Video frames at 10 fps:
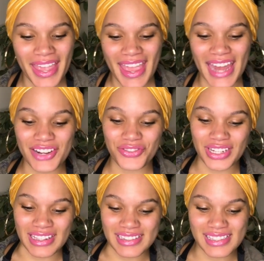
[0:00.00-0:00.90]
And it
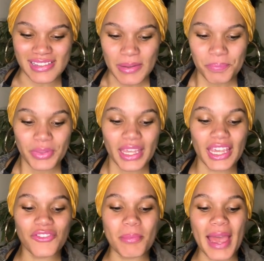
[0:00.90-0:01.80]
reads,
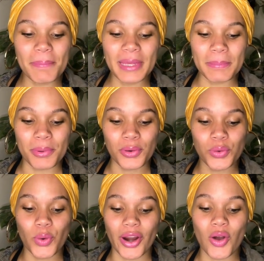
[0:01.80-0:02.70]
"If my people
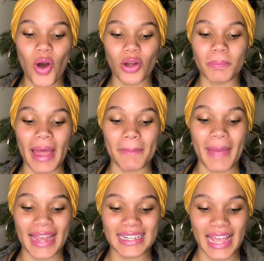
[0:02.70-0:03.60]
who are called by
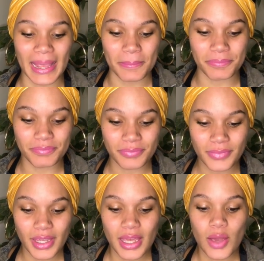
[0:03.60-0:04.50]
my name
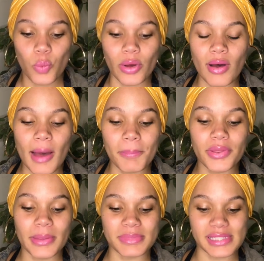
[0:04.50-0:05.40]
will humble
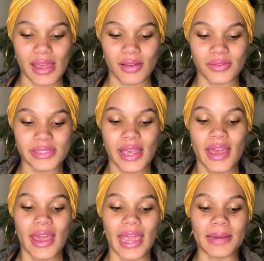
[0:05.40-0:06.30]
themselves
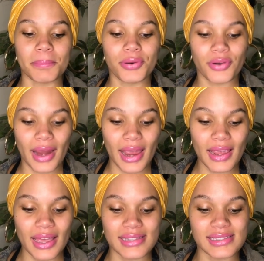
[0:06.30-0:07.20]
and pray
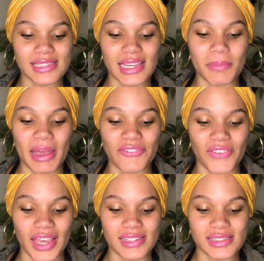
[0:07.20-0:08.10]
and seek my
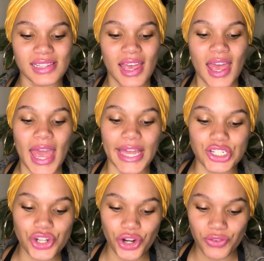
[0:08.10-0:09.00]
face and
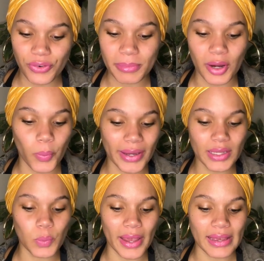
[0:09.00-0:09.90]
turn from their
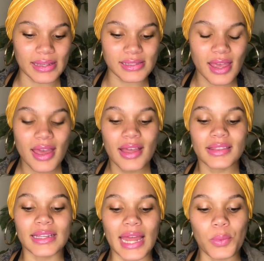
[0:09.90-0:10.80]
wicked ways,
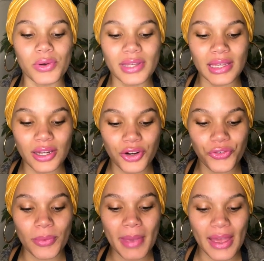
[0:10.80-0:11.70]
then I will hear
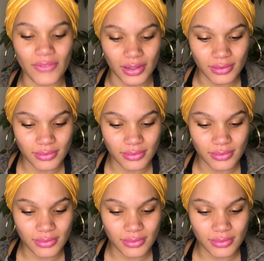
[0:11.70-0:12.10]
from heaven